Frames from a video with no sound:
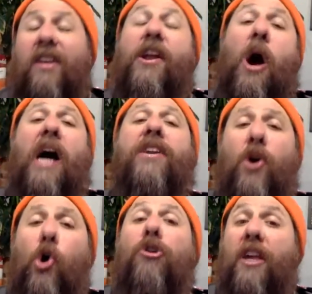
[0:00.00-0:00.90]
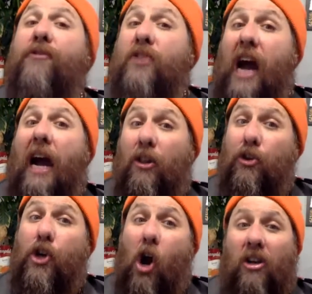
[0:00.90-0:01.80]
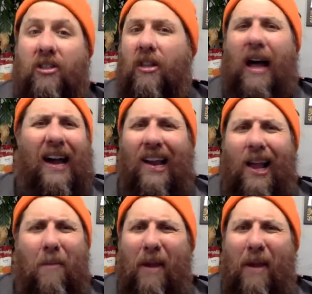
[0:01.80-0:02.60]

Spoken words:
Now, I know Liv Tyler cost a lot,